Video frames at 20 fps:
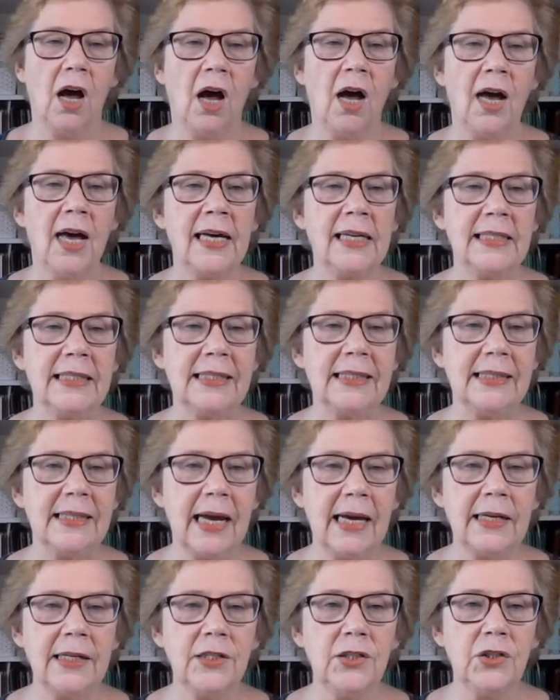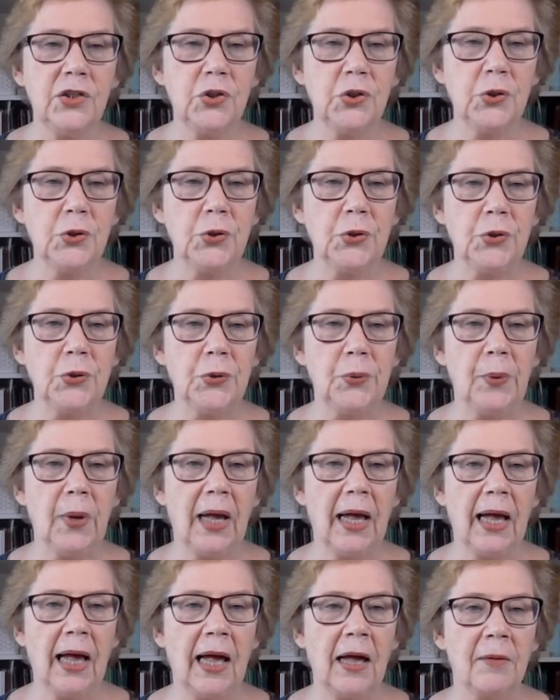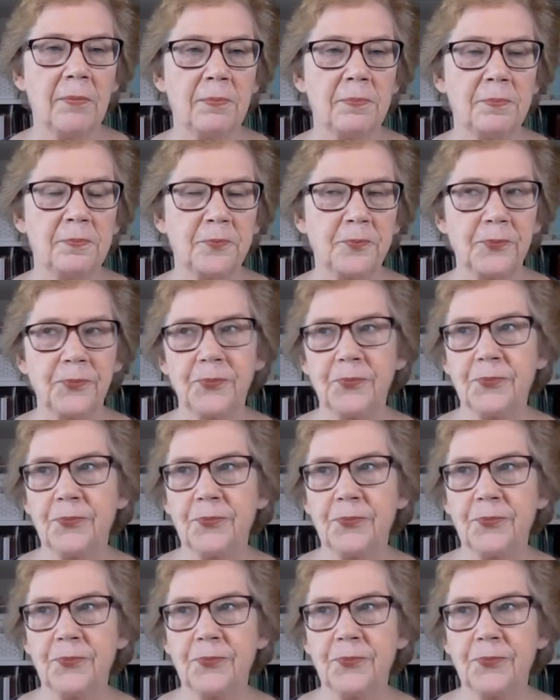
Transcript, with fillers: I started to um,